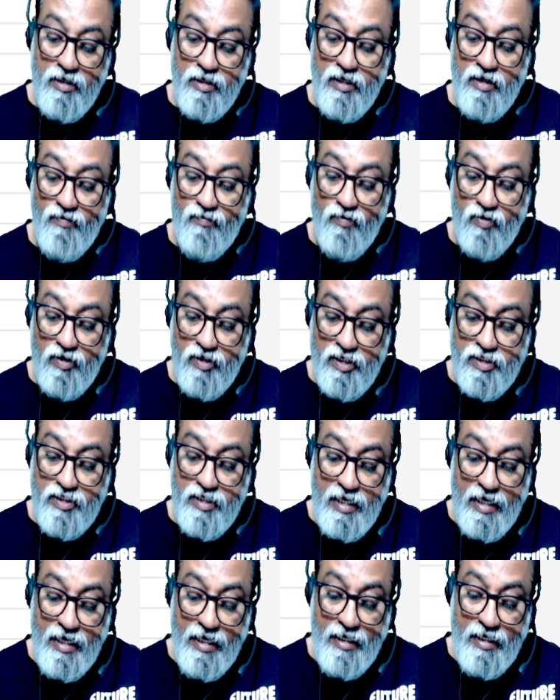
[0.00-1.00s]
Therefore this
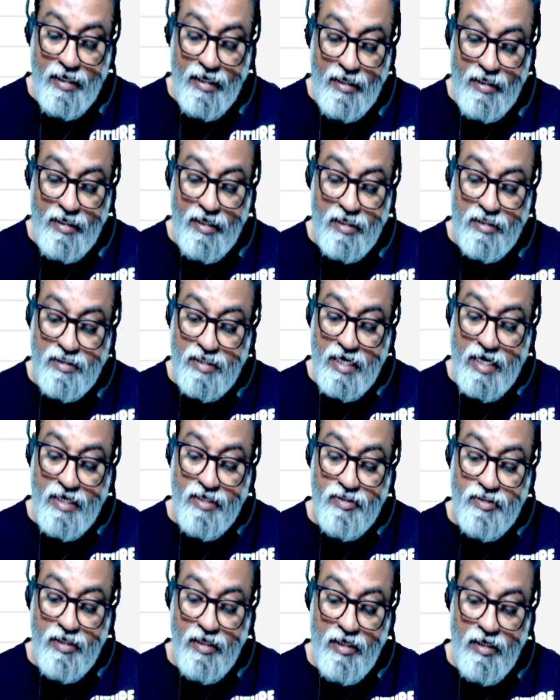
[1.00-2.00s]
8 gets
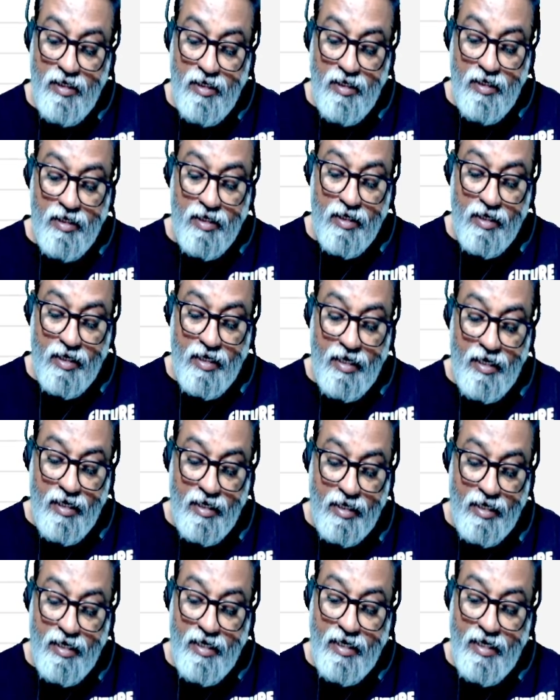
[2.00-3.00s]
cancelled, K
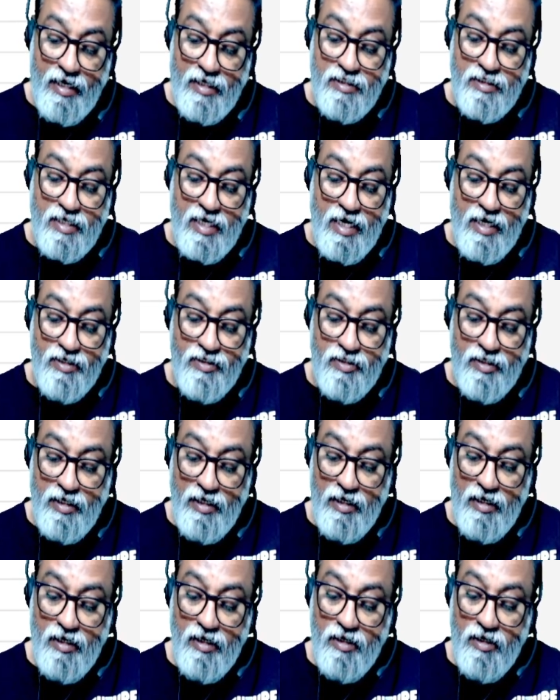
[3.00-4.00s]
gets
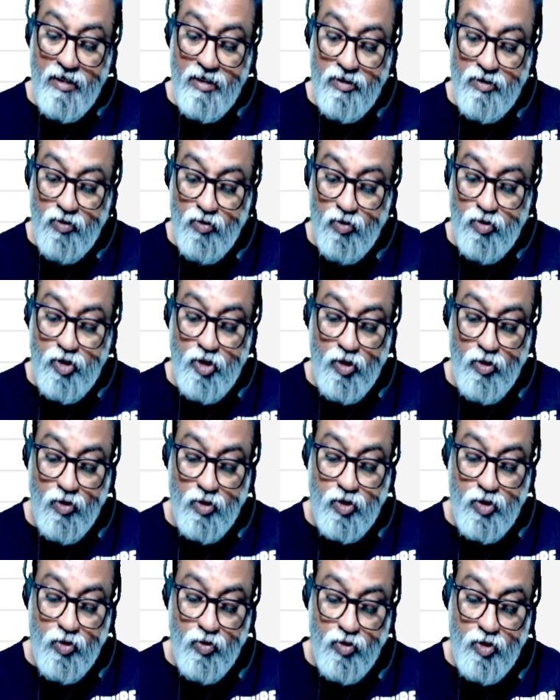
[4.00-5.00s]
cancelled, 2
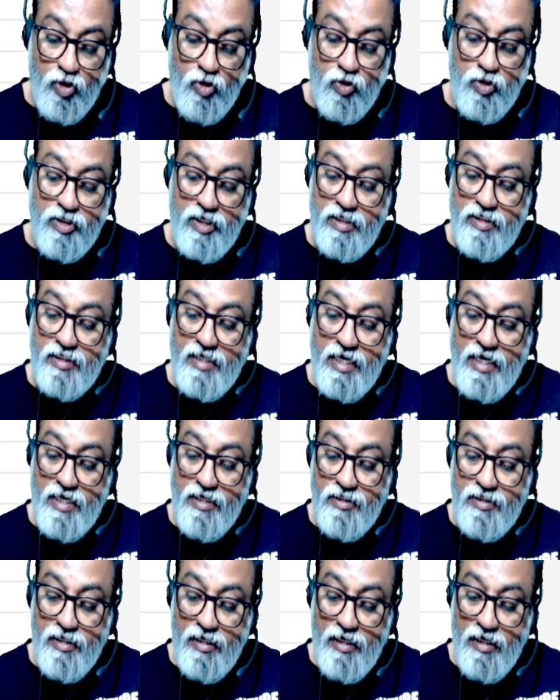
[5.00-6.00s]
zeros gets
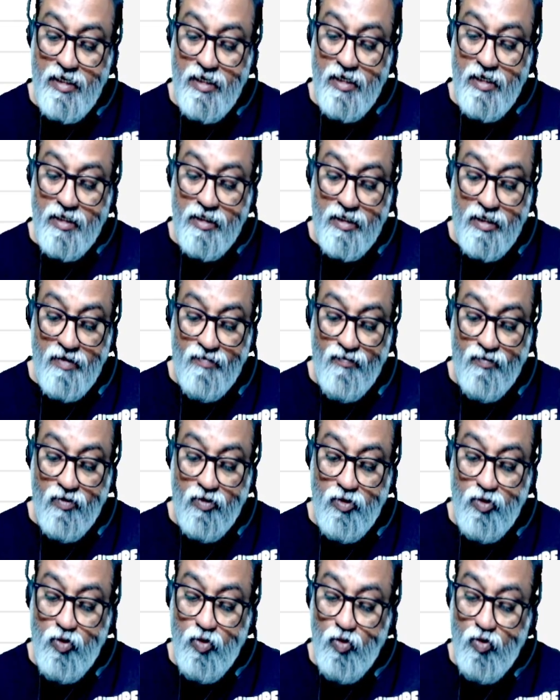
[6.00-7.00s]
cancelled.
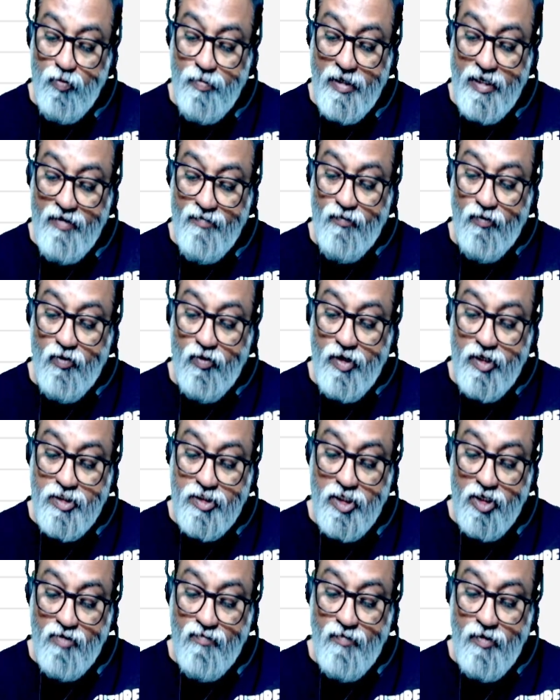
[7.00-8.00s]
Therefore 2 by 4
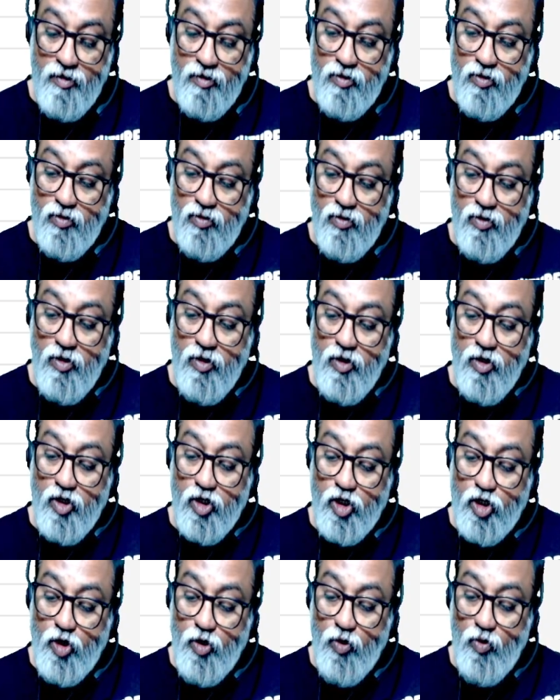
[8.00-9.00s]
is equal to
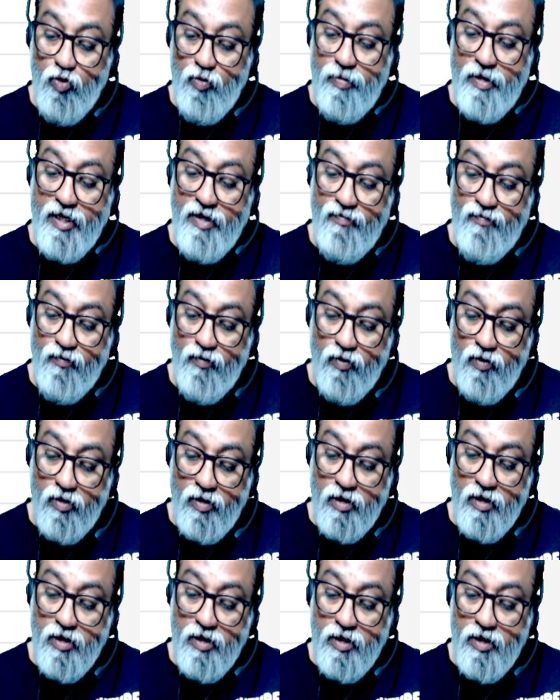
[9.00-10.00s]
Q by
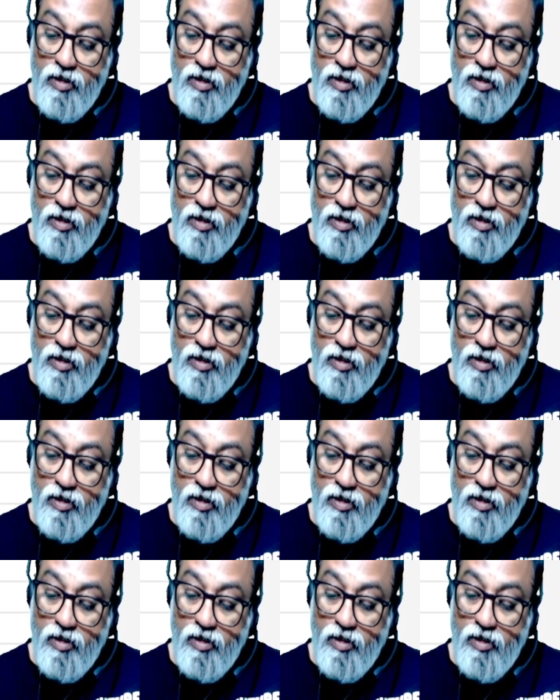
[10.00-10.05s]
4.